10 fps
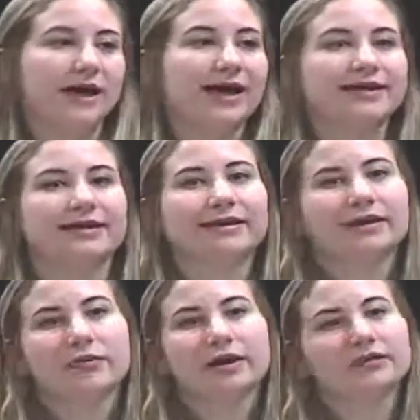I can get
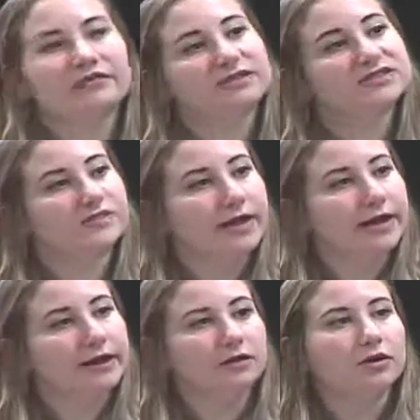you out of this
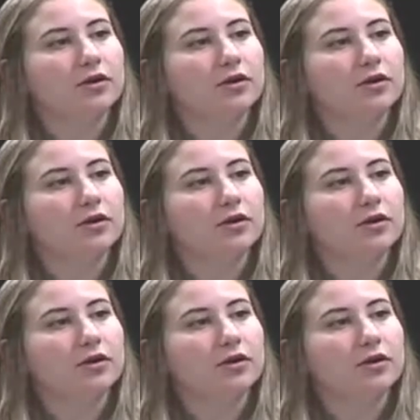fine,